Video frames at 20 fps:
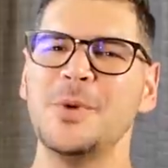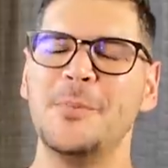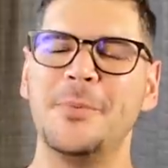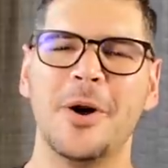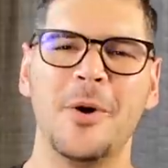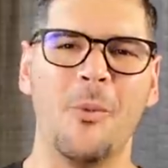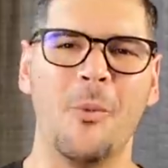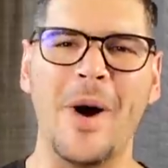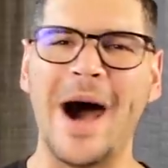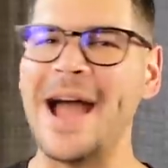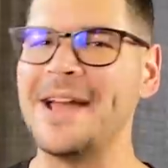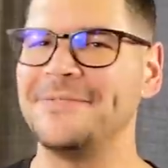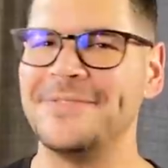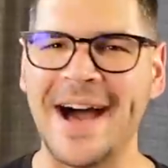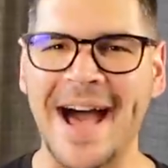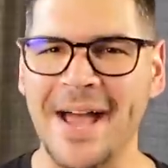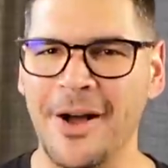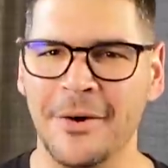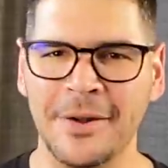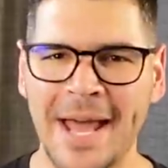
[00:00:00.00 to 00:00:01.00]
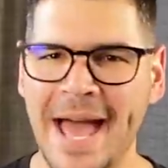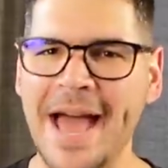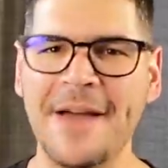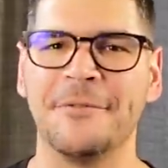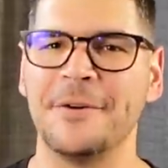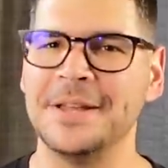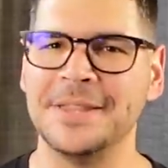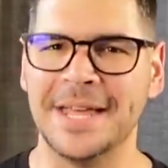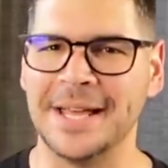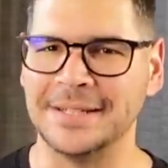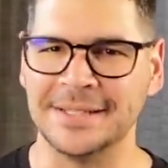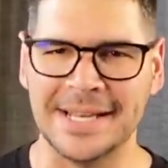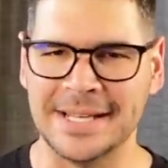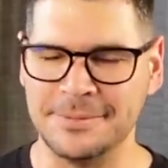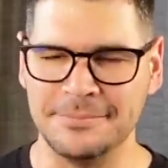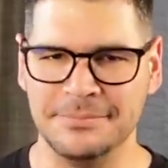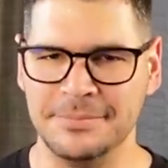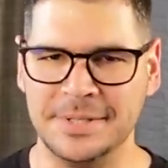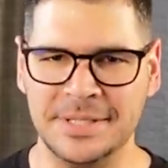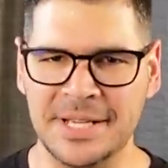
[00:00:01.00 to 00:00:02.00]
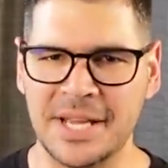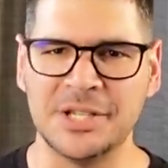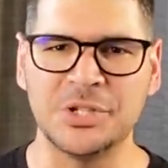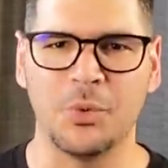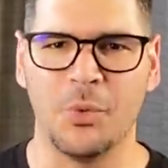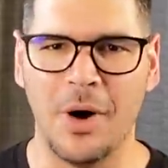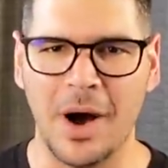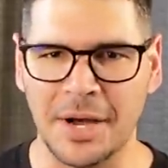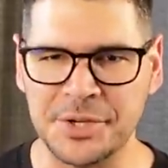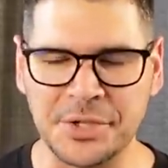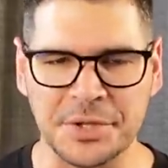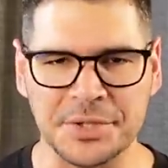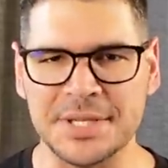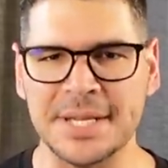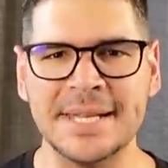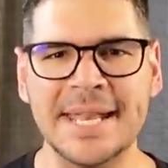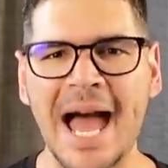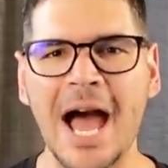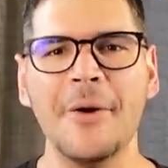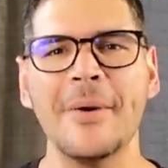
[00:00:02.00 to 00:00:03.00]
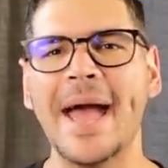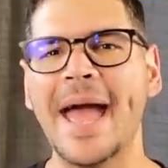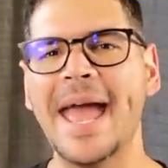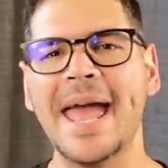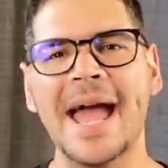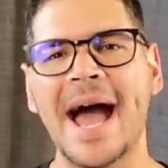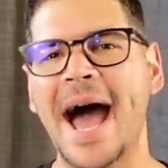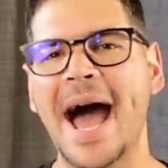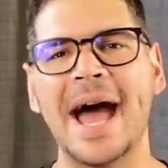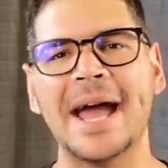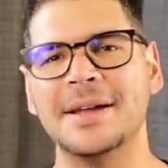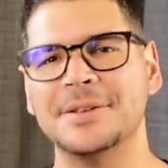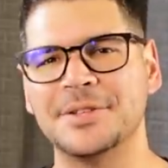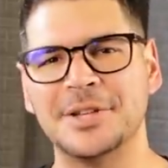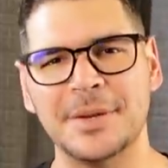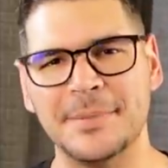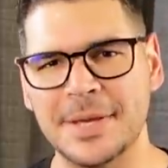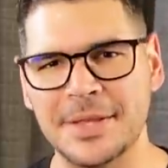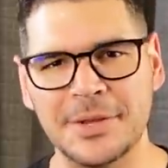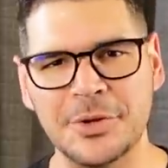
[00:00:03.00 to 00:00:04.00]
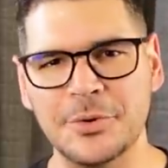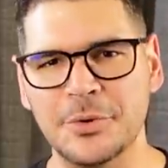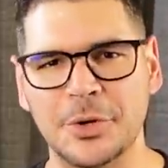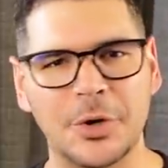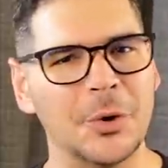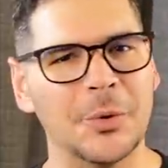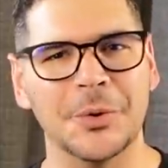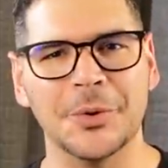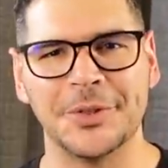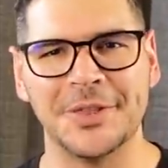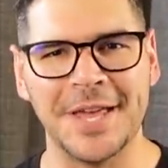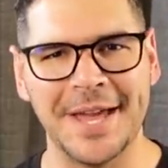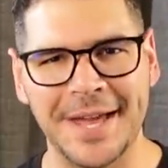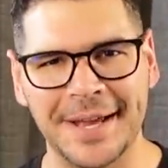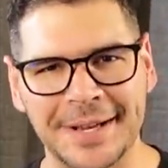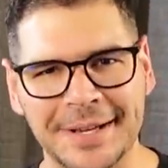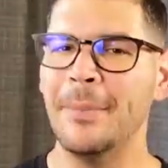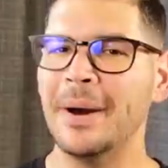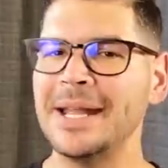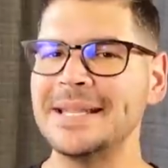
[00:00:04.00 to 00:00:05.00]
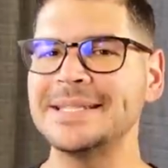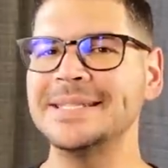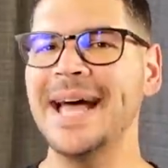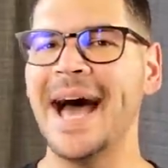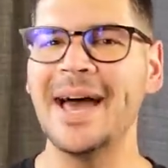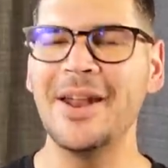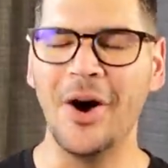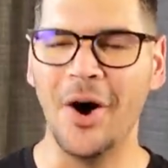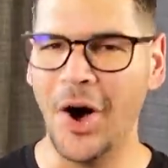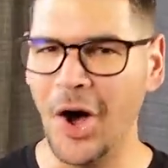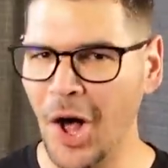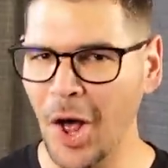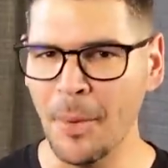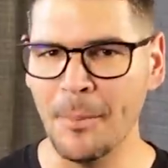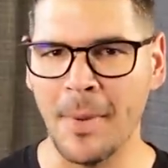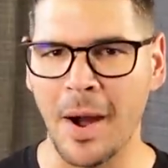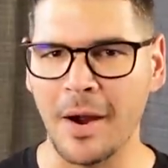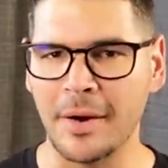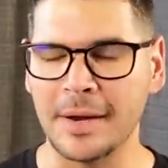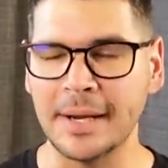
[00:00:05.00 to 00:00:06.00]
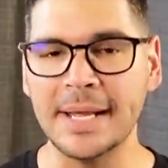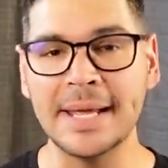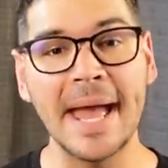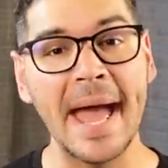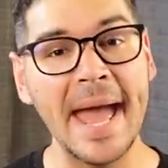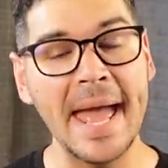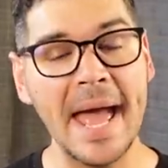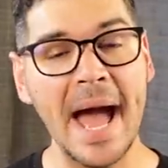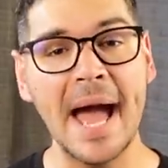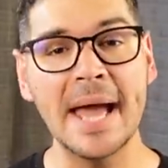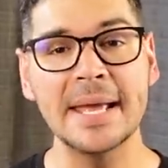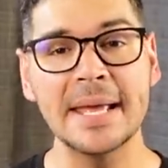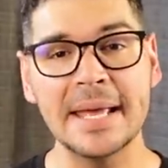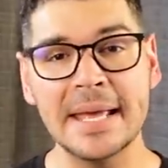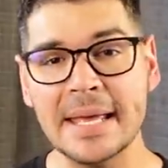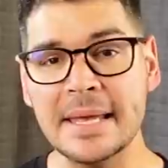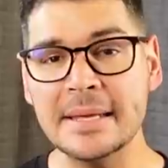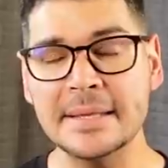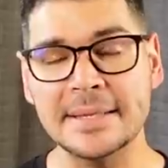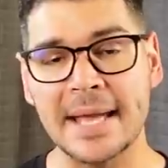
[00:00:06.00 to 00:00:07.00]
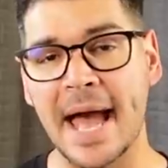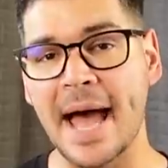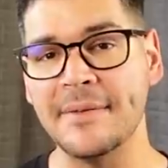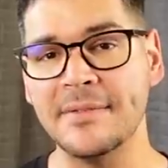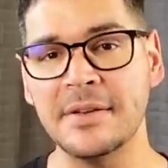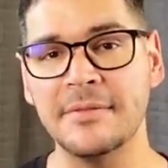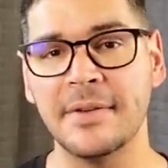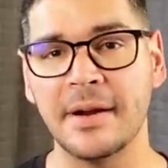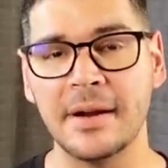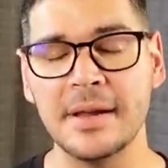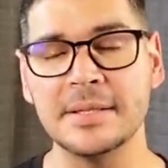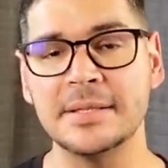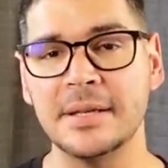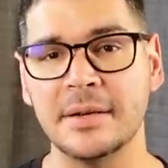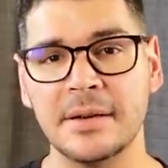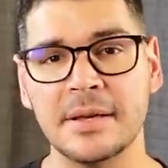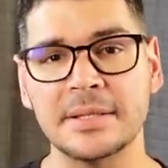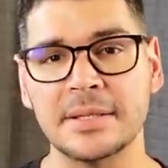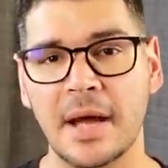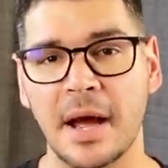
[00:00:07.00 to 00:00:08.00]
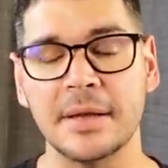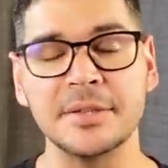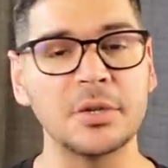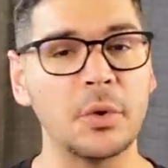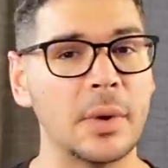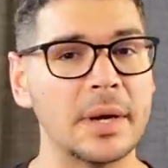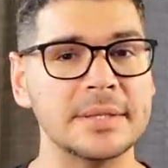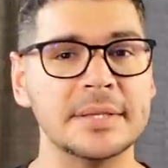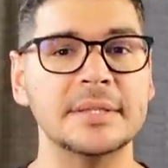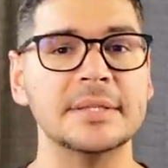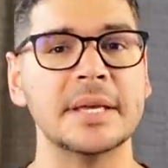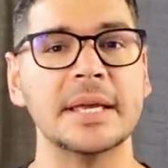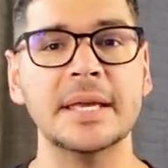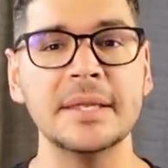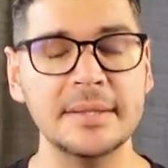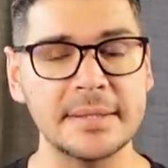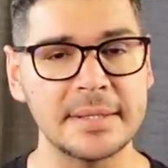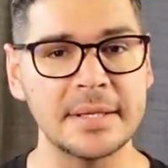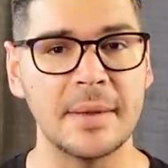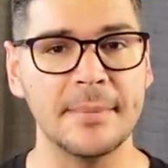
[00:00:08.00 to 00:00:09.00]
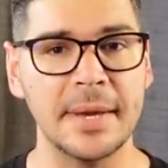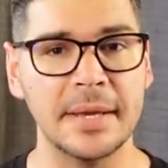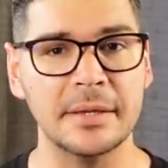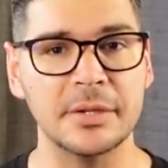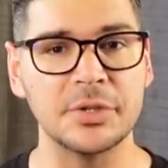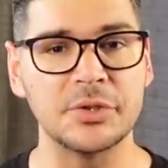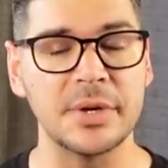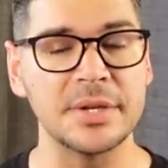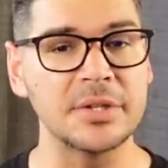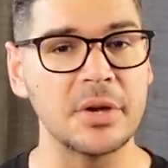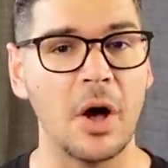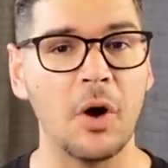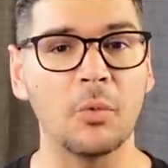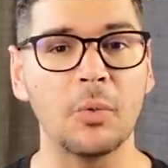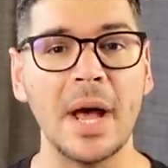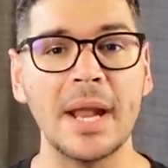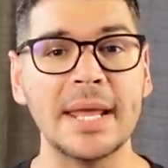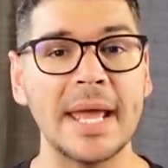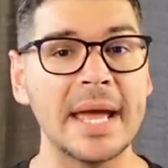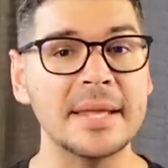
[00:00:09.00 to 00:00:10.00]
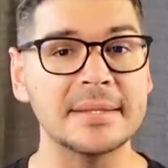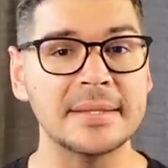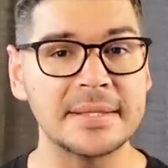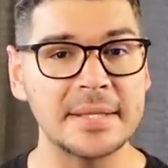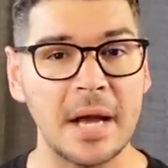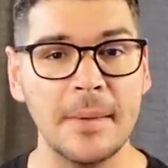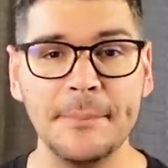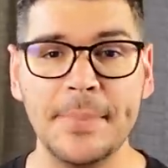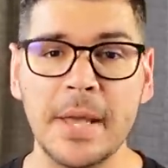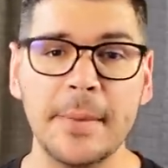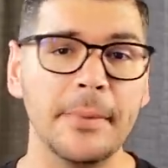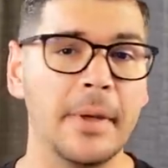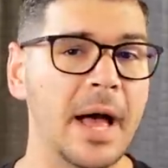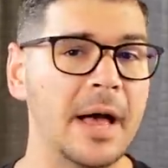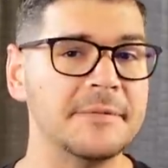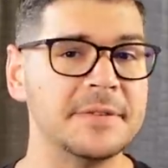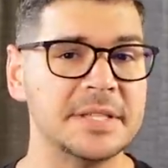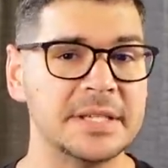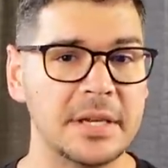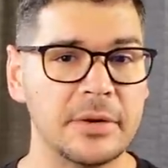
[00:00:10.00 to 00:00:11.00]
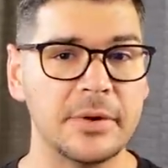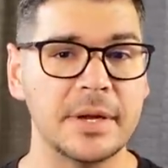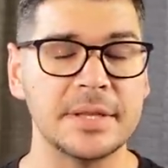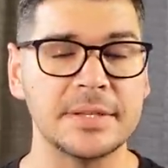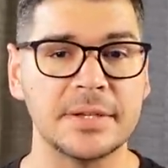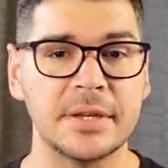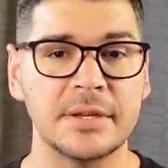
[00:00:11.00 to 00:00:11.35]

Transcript: we put Wi-Fi on everything, like dishwashers, and now AI is going to be the new cool thing. But it's not all marketing. AI is having very serious consequences in some industries already, and some people have serious